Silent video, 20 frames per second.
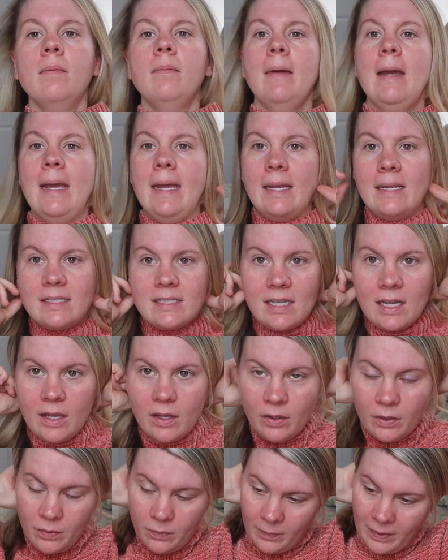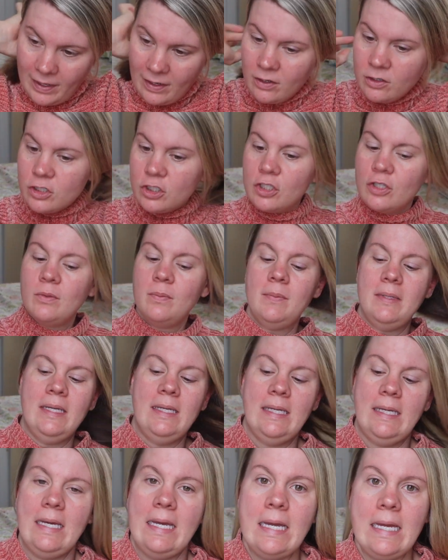right, where to
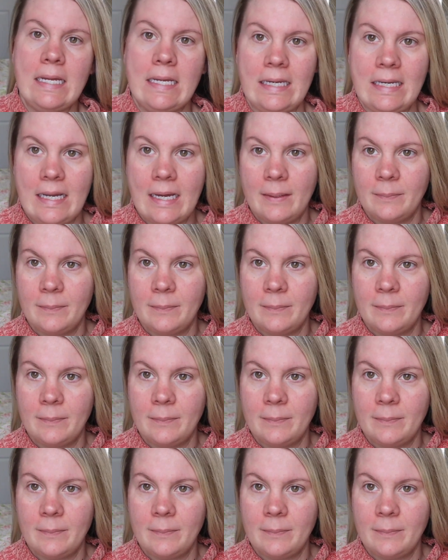begin?